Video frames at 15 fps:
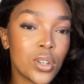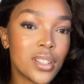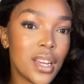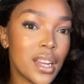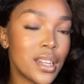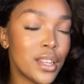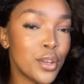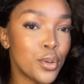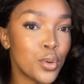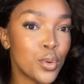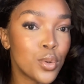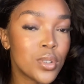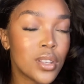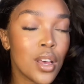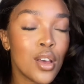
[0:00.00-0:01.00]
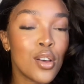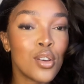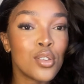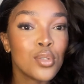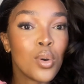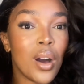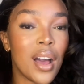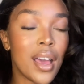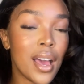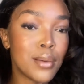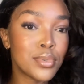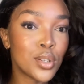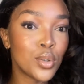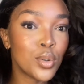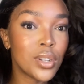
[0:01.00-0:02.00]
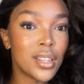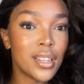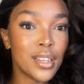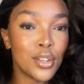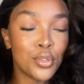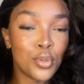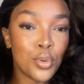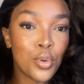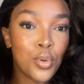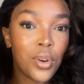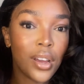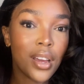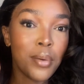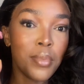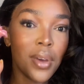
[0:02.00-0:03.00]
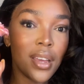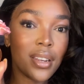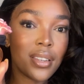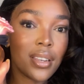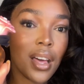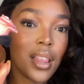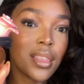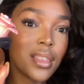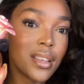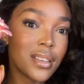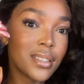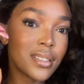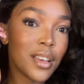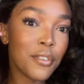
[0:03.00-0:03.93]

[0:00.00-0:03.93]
daily use. So I absolutely do recommend this